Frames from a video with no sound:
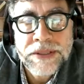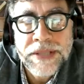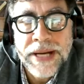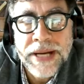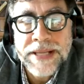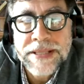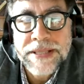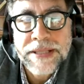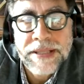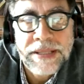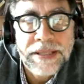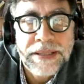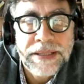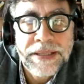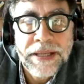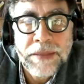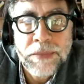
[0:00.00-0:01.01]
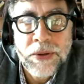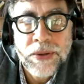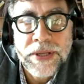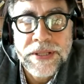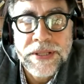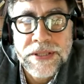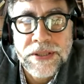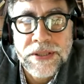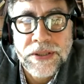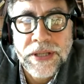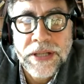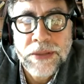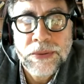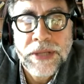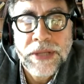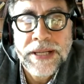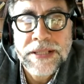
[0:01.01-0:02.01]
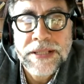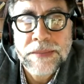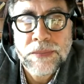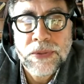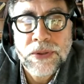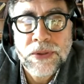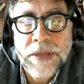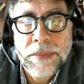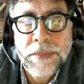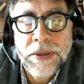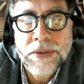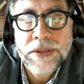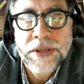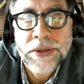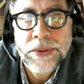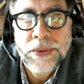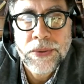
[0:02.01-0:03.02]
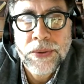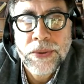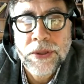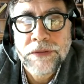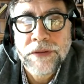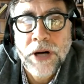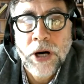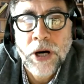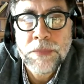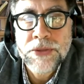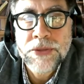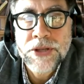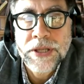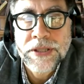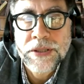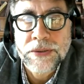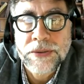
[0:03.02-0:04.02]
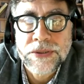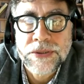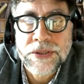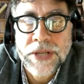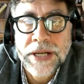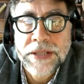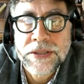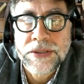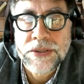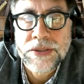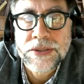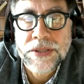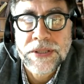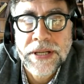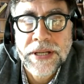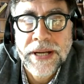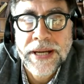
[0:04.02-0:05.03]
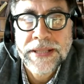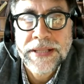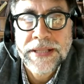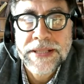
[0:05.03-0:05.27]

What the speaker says: asking, dear Maurizio, can you tell us more about the role of object constructors in the right-hand